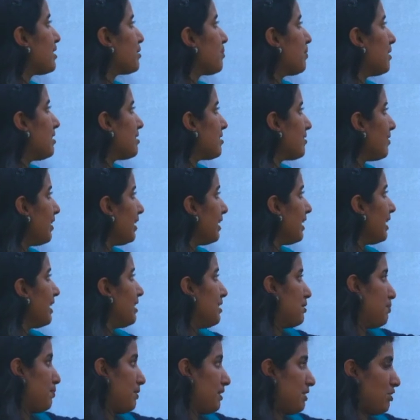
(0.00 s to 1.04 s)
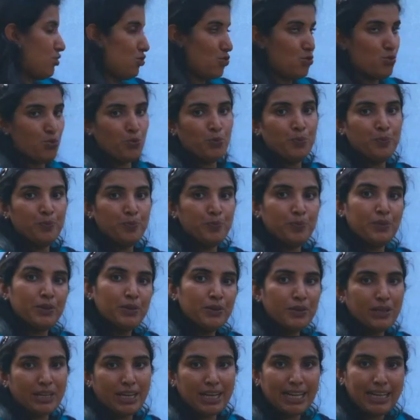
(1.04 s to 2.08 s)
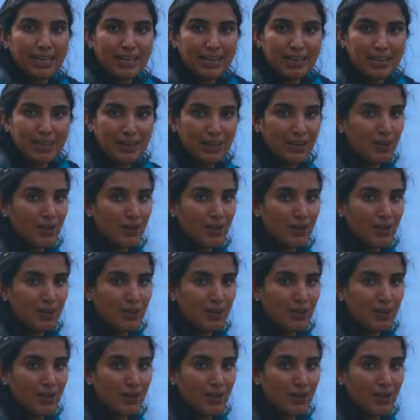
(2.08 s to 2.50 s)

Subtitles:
plus 2. Clear? So, we